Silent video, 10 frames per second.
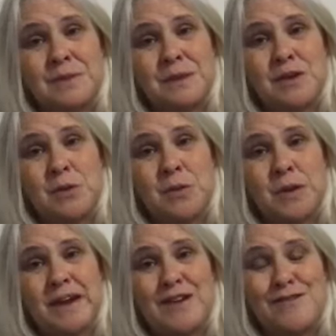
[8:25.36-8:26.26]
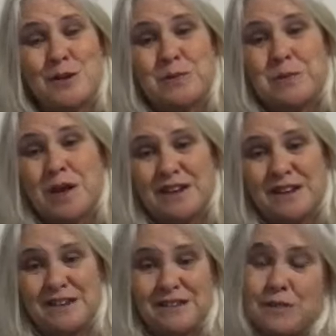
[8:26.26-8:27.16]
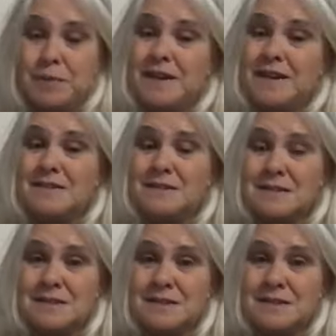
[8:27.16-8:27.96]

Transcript: Just being aware of your body in space.